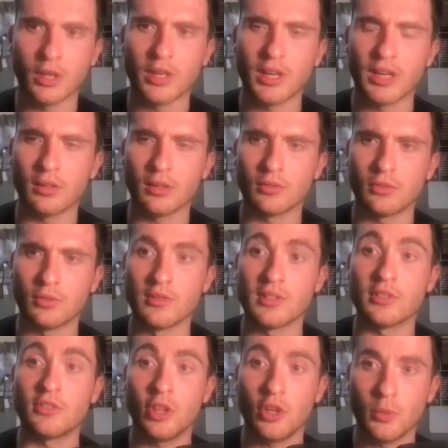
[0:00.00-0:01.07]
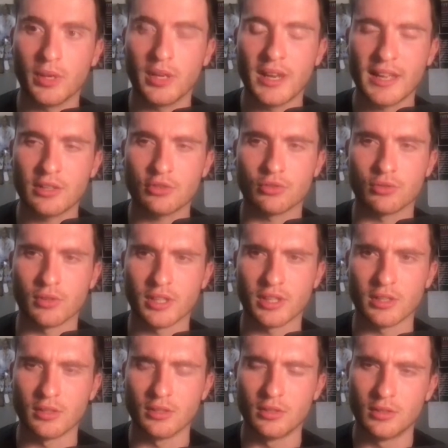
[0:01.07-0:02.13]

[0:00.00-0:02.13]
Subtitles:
and is it too unnatural then?